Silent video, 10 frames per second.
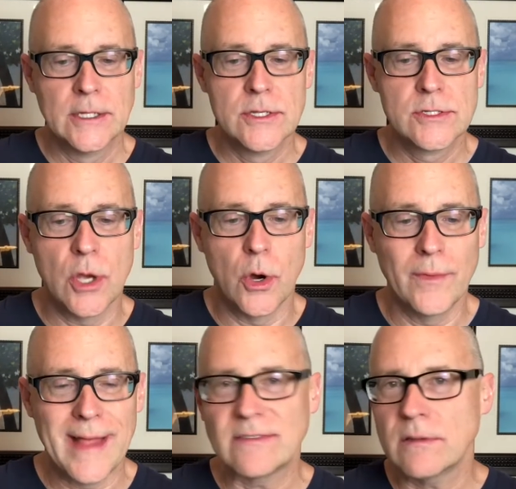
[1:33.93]
So
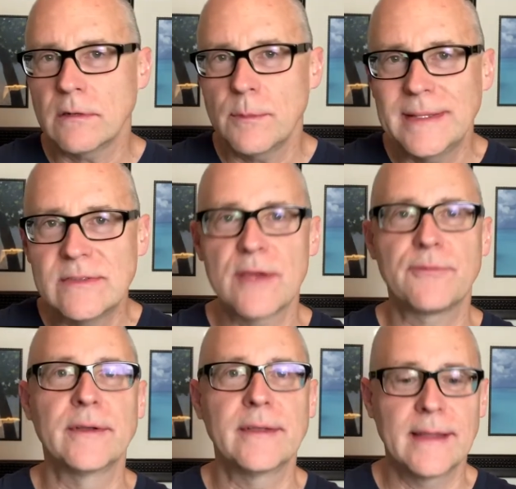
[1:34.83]
that's a little bit
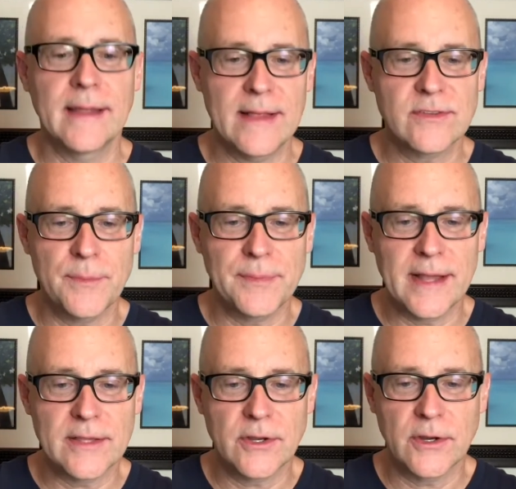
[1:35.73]
different. That's something
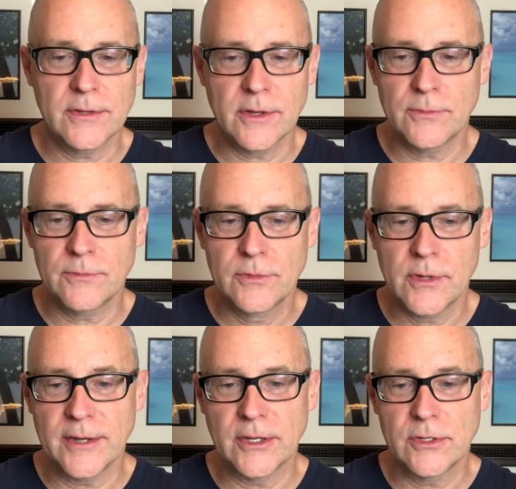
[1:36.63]
that they're
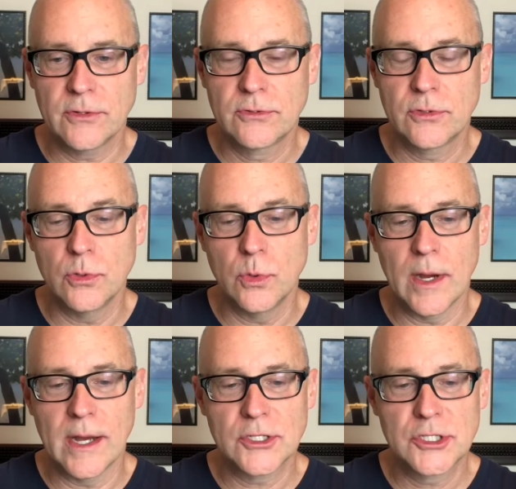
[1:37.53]
trying
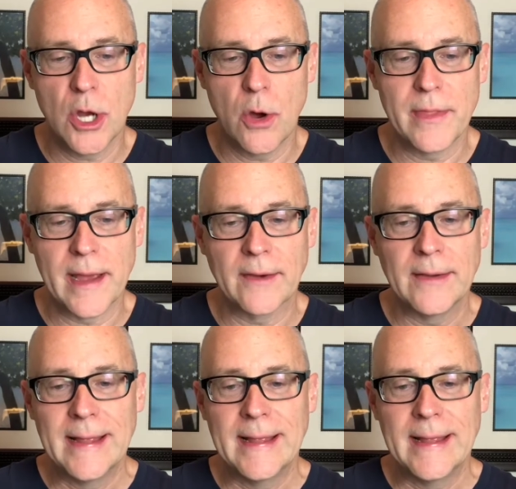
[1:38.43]
to show there.